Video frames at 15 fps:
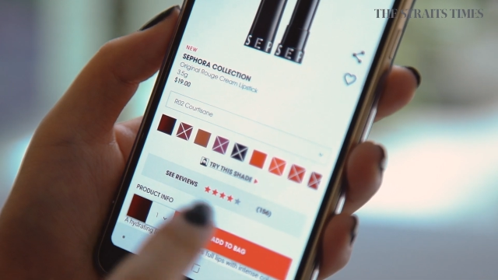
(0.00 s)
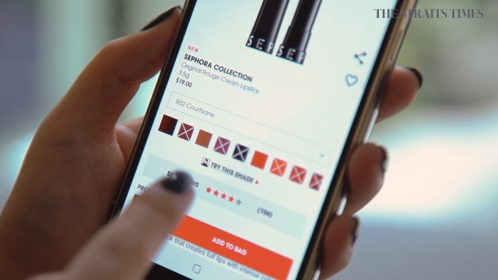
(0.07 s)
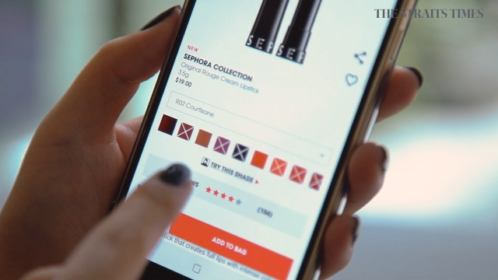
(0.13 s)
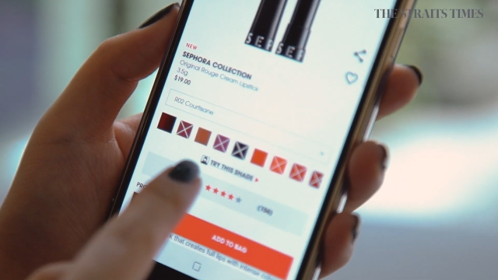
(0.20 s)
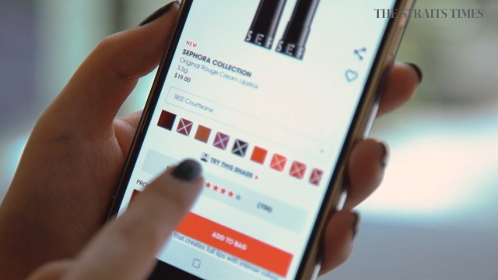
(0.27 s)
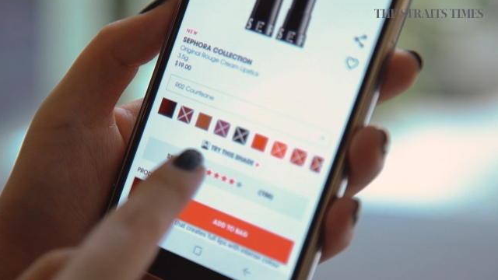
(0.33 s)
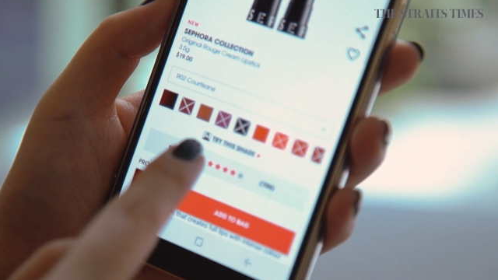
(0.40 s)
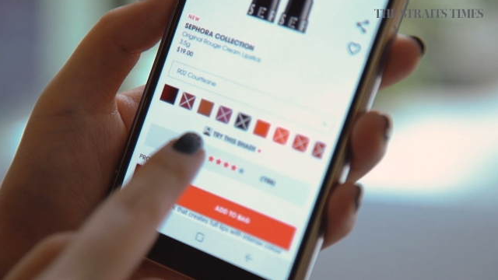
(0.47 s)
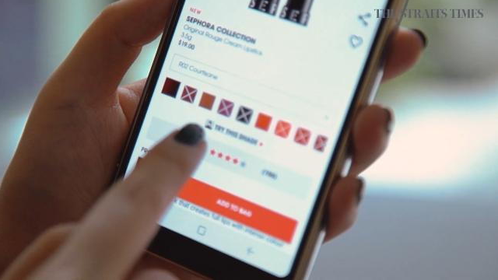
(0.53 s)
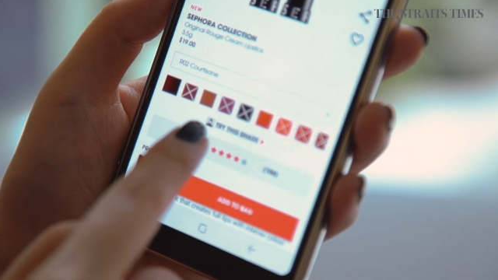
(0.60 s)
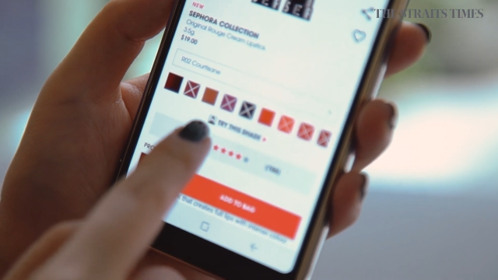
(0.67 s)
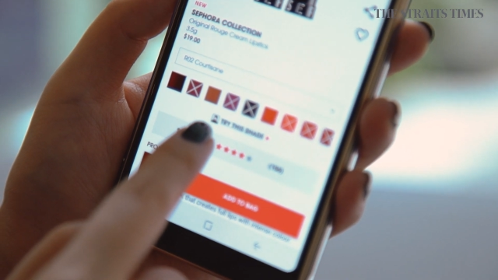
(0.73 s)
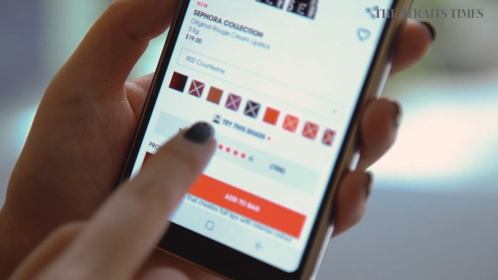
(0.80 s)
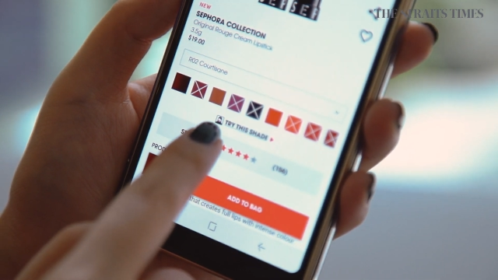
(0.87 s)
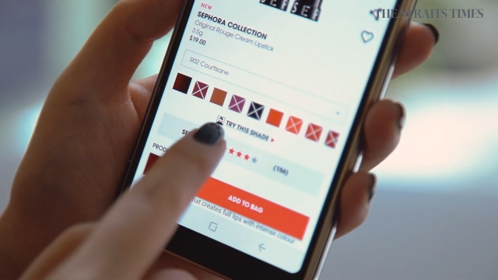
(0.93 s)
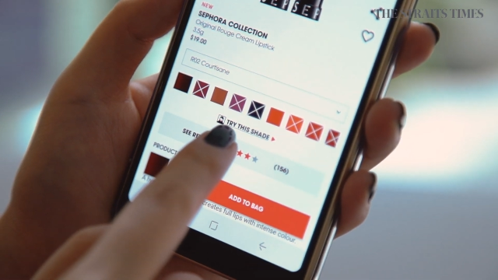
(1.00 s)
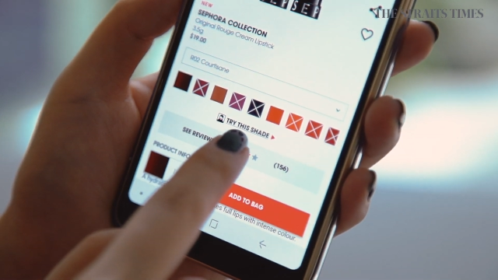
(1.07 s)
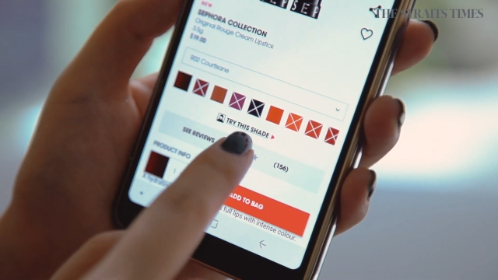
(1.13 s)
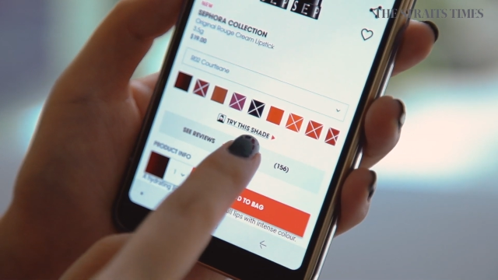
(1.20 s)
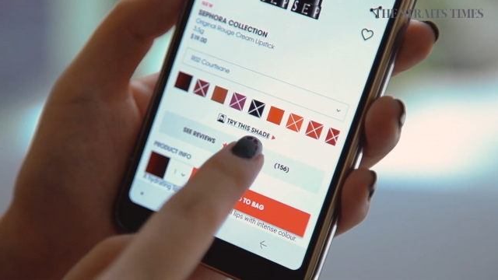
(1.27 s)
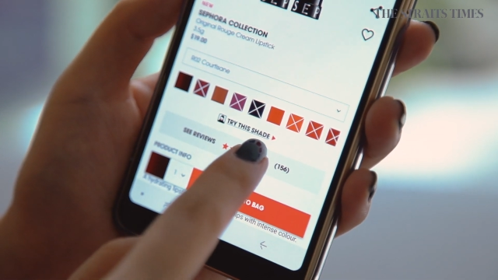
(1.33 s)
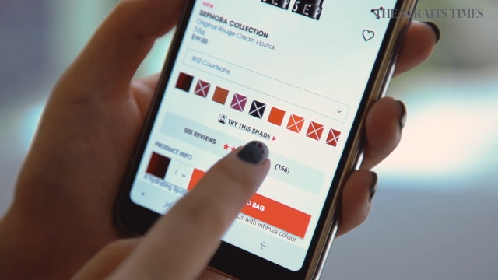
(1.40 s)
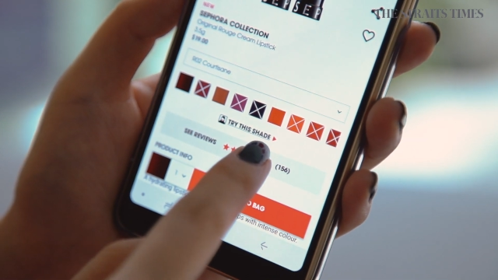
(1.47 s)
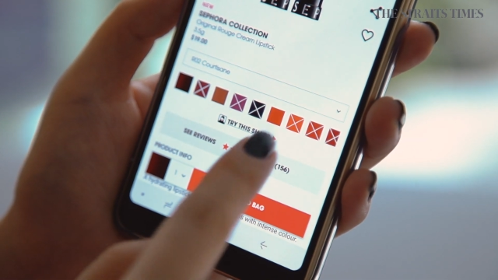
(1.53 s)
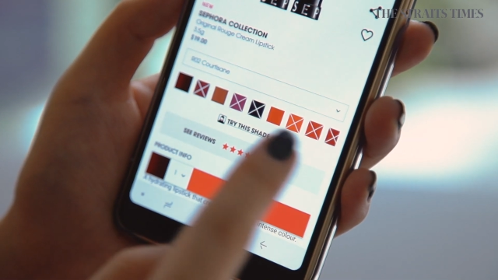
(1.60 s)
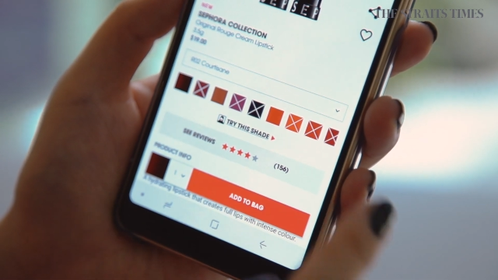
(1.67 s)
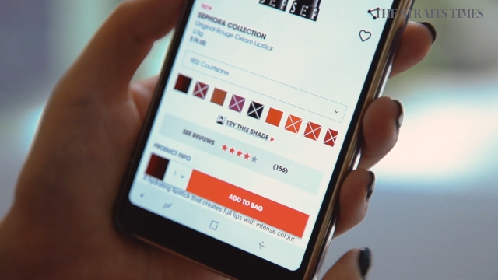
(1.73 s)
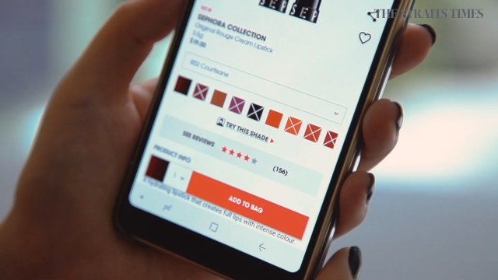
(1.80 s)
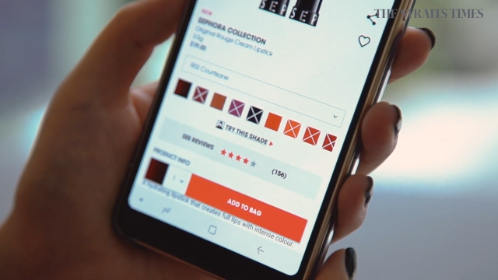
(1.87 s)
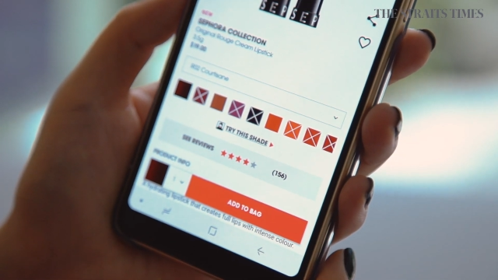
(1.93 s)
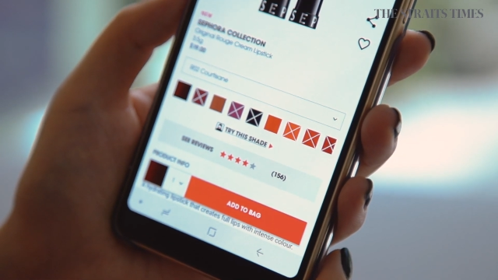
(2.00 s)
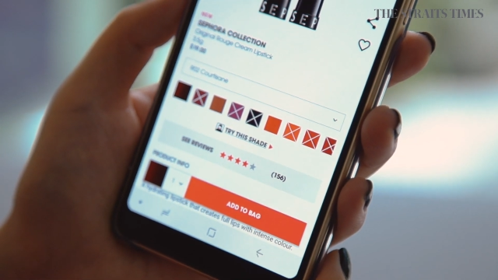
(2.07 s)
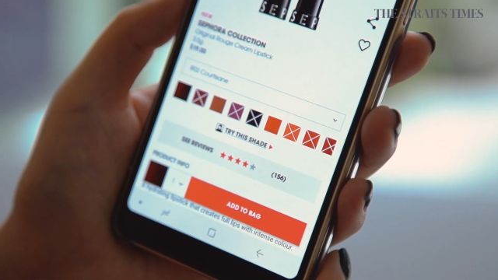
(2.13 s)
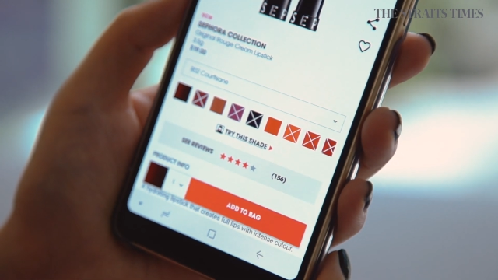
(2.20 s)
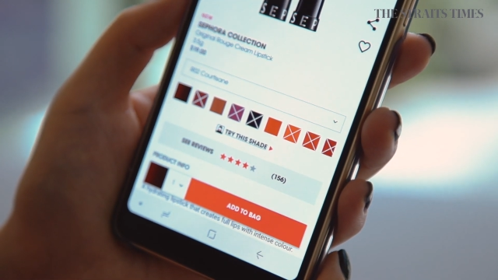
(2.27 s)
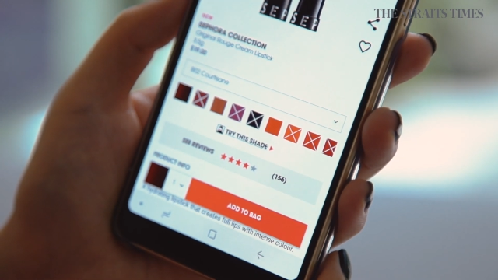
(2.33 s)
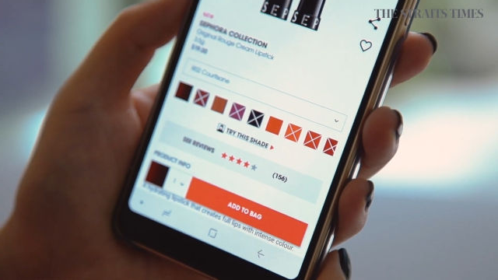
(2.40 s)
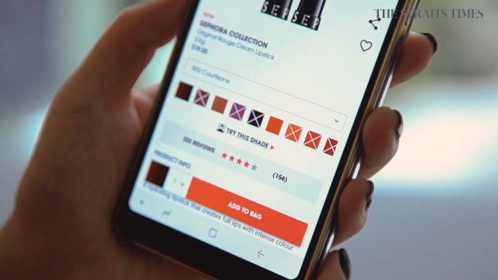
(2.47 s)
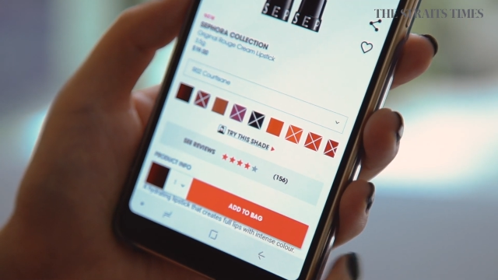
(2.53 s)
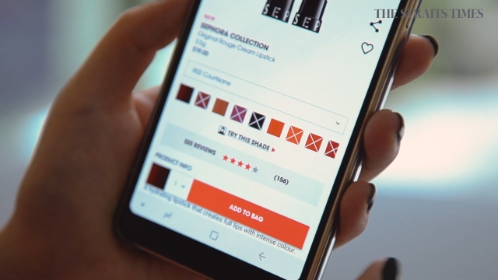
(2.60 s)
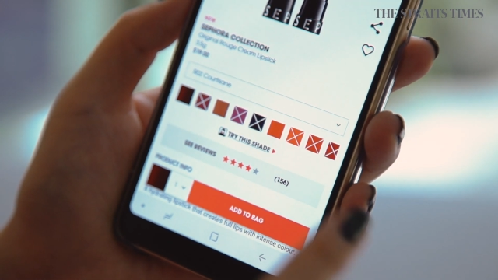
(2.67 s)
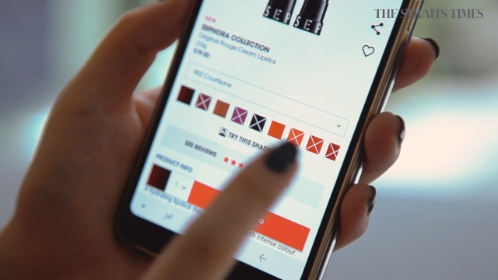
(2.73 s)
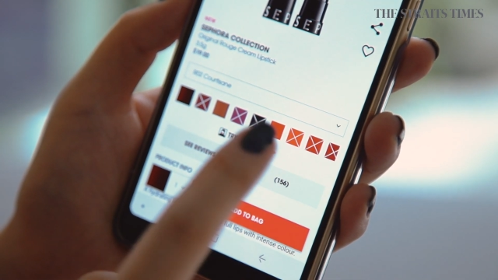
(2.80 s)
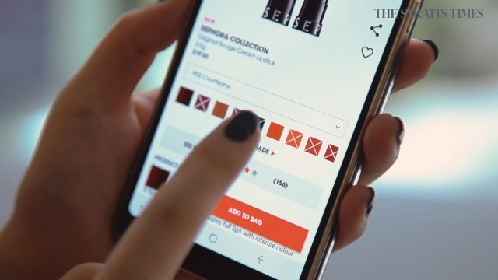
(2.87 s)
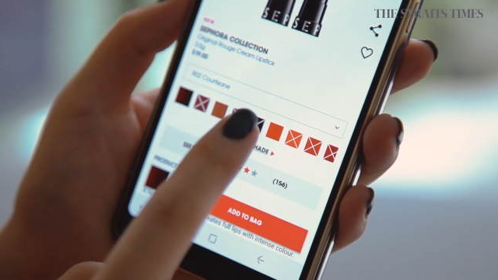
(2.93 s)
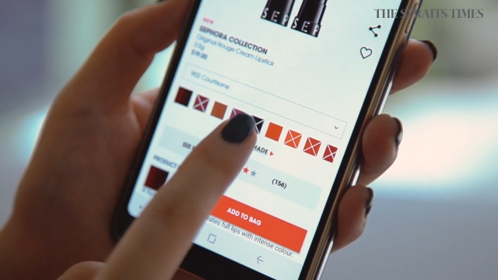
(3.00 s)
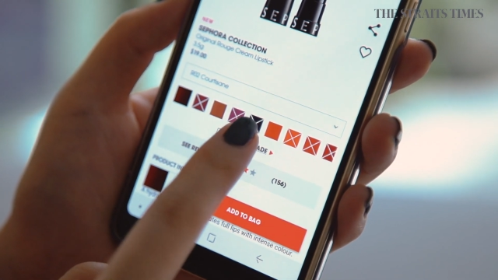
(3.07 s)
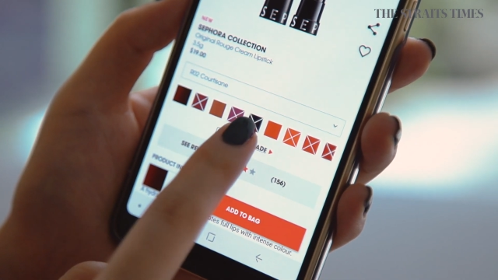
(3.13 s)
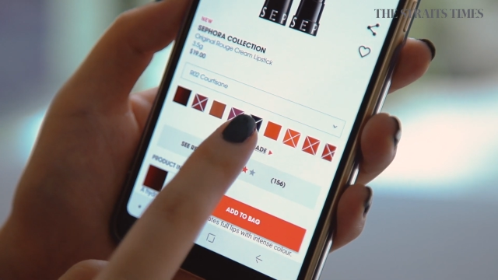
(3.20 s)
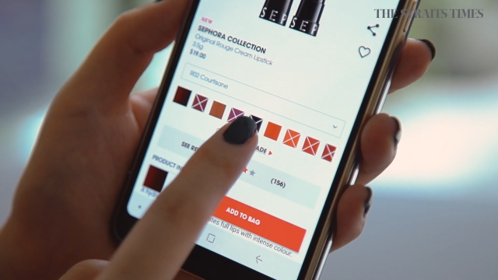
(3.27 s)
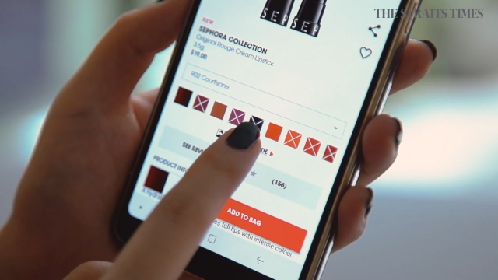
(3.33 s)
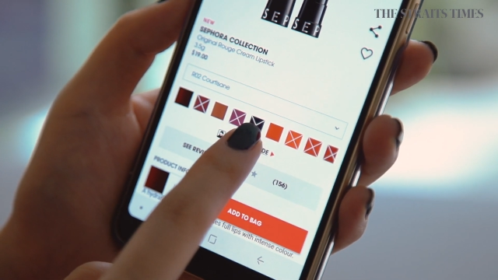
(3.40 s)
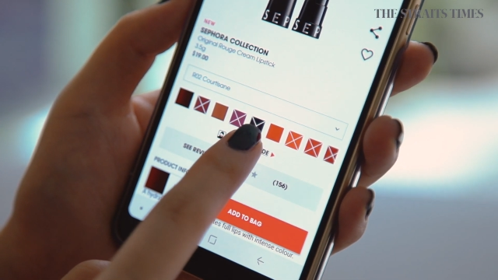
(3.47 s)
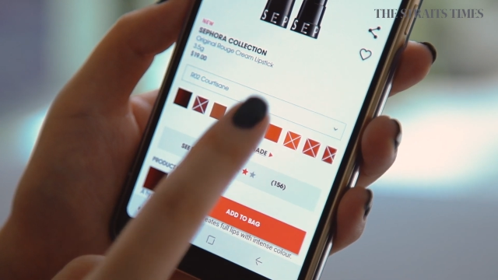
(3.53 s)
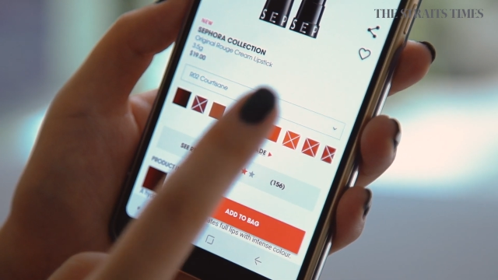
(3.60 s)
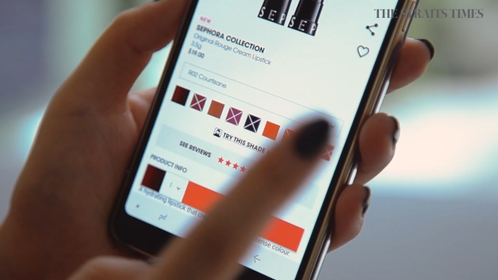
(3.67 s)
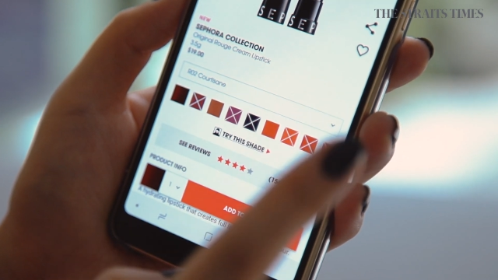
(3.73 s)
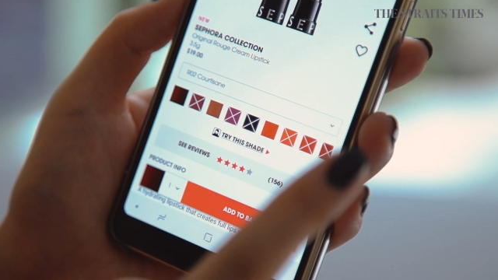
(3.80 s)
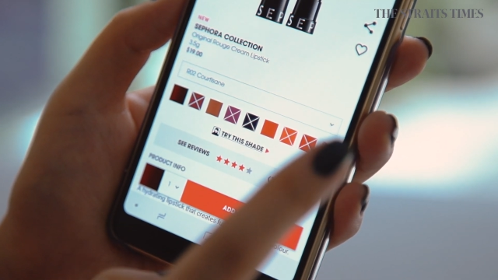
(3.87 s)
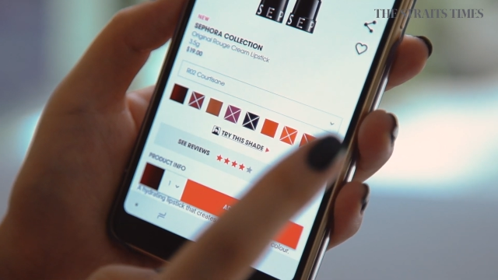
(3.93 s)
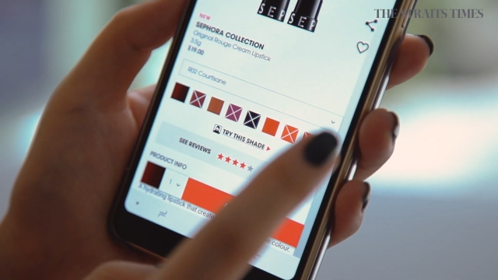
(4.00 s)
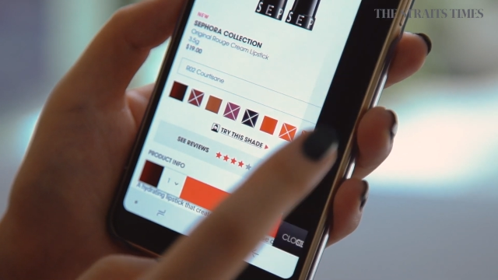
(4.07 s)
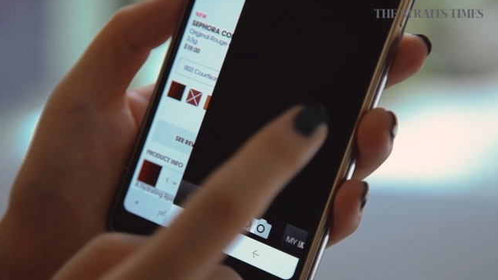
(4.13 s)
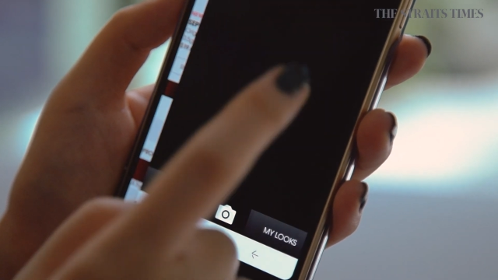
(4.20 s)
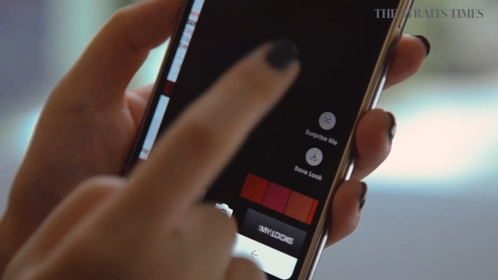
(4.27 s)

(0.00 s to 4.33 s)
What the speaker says: (no speaker visible)